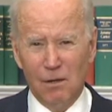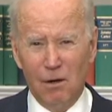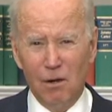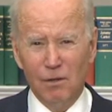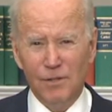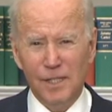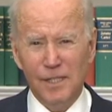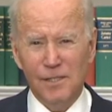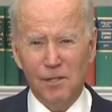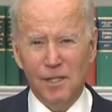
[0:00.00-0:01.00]
All of
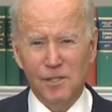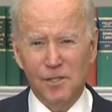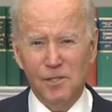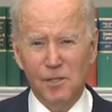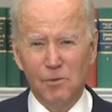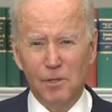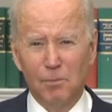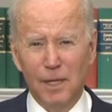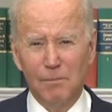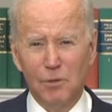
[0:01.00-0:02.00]
these are consistent with the
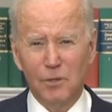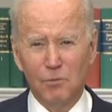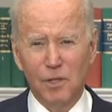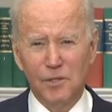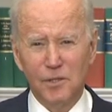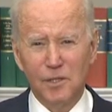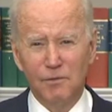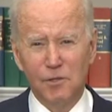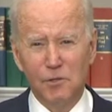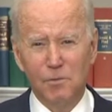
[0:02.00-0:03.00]
playbook the Russians have
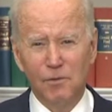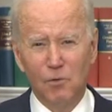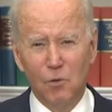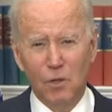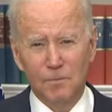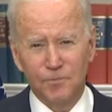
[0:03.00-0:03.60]
used before,